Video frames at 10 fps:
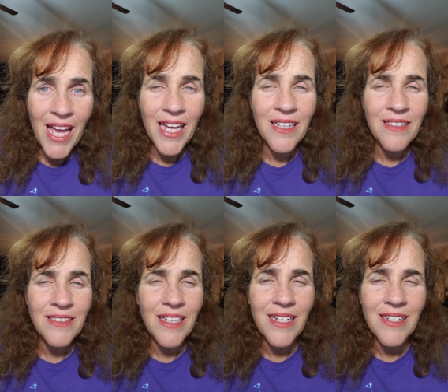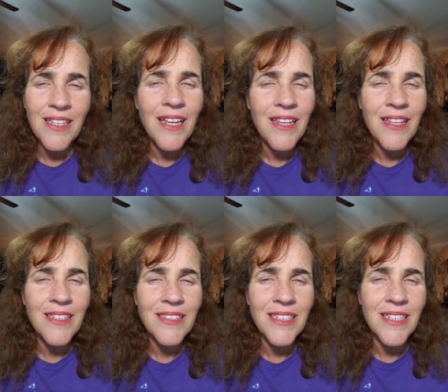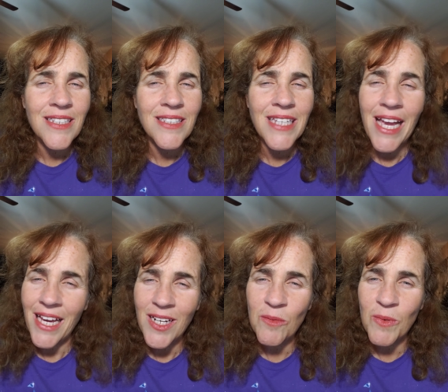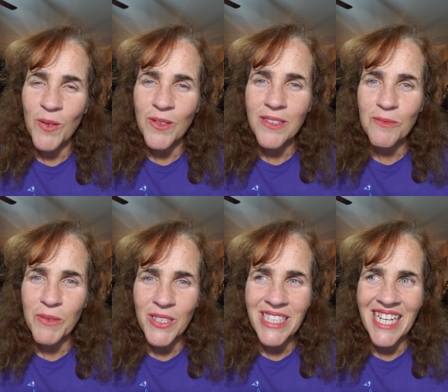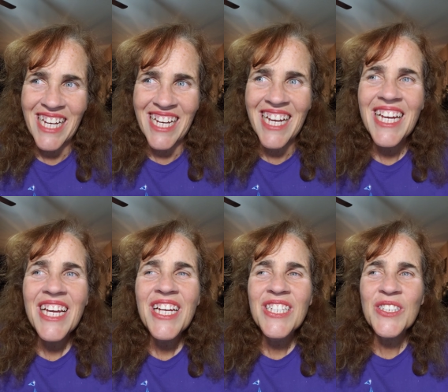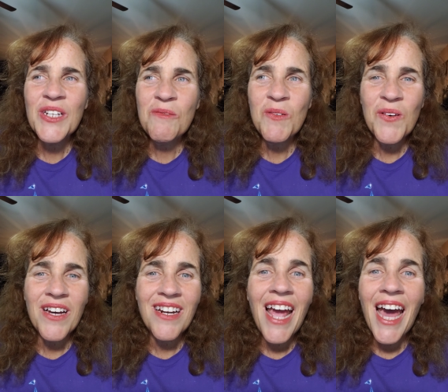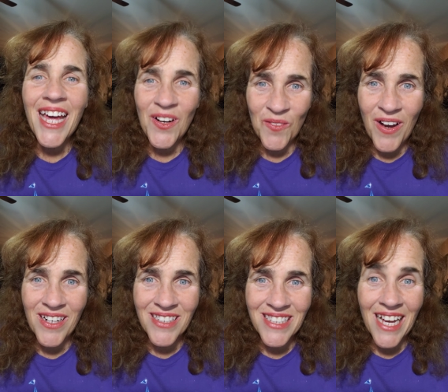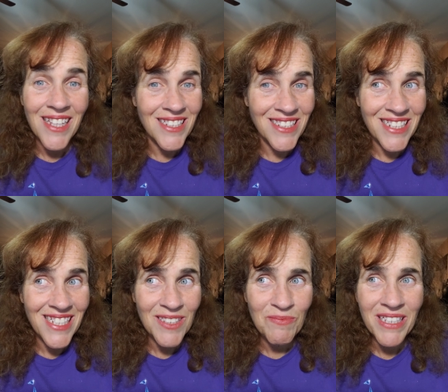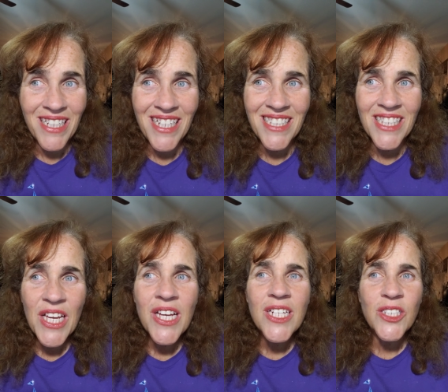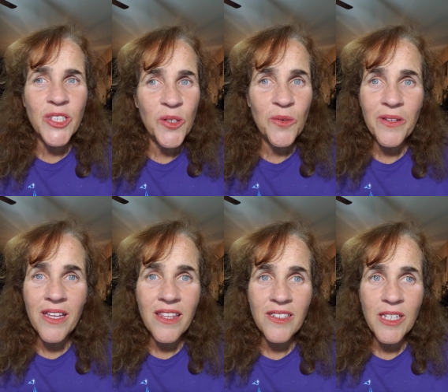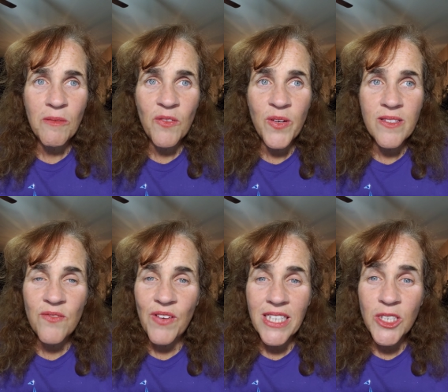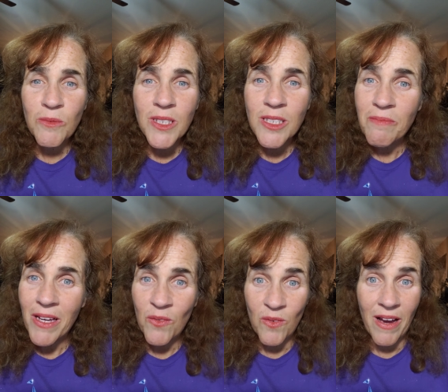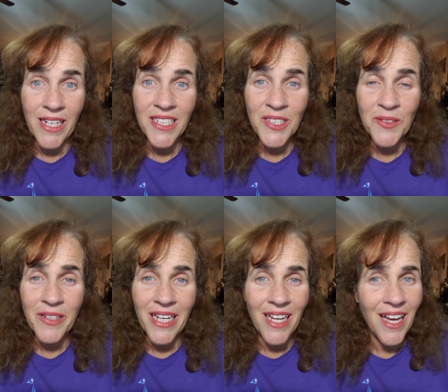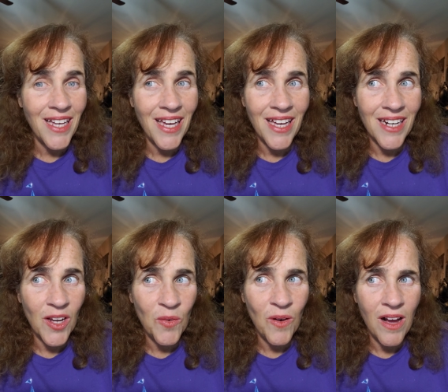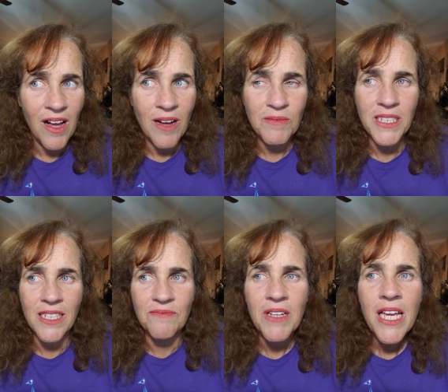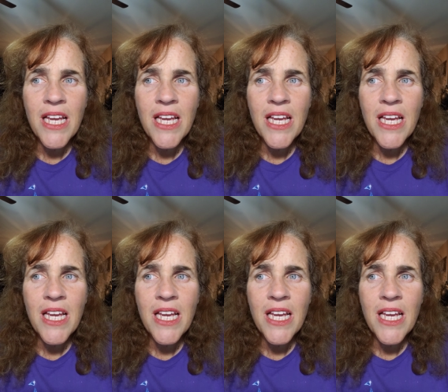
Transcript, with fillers: And it looks like none of this is animals per se. So number one, add it raw to salad. Yes, please. Stew it with other summer fruits and vegetables to make ratatouille. Again, a raw option.